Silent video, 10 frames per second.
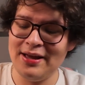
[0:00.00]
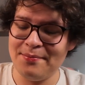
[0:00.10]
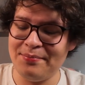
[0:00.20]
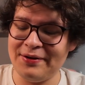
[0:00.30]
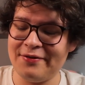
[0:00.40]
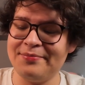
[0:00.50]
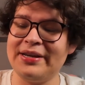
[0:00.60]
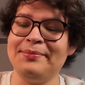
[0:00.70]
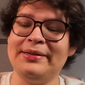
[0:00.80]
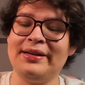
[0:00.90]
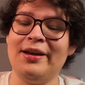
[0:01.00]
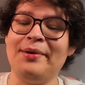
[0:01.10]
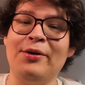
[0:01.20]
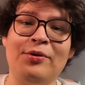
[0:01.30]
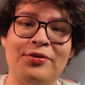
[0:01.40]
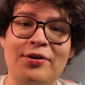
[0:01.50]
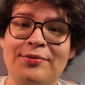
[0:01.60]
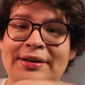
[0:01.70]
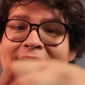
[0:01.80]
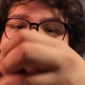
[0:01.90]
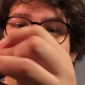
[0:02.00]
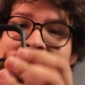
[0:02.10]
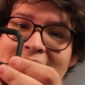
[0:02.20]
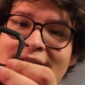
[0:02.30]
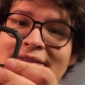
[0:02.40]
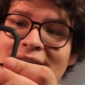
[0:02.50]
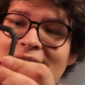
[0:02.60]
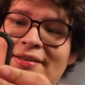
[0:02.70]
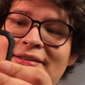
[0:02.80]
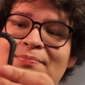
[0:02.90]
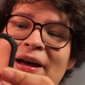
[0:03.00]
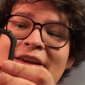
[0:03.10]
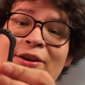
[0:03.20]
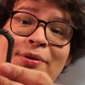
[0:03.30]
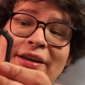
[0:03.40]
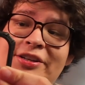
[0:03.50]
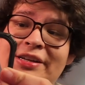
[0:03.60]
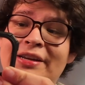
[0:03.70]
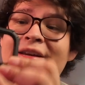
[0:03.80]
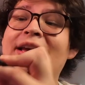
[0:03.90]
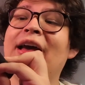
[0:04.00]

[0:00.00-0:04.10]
but from time to time I will throw in a case, and this is by UAG.